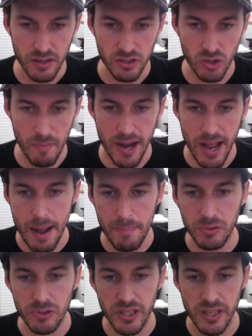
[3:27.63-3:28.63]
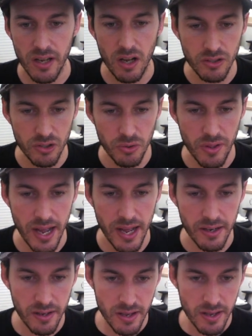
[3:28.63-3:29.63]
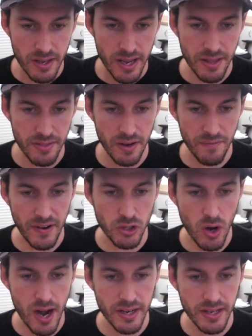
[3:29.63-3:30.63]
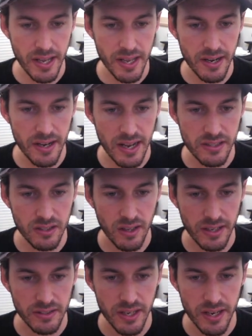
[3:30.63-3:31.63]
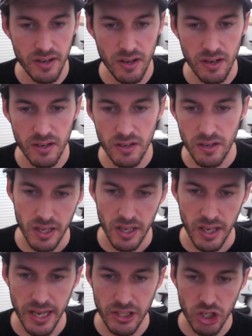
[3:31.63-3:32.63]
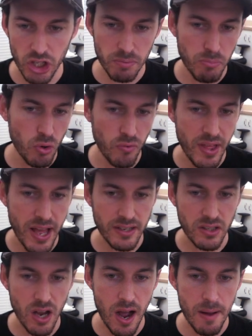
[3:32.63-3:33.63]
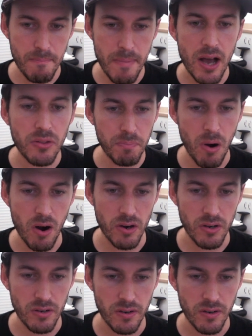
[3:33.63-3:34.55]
So I'm going to Apple Z, undo that, and then if I try it again and I select here, it just moved that top mouth part.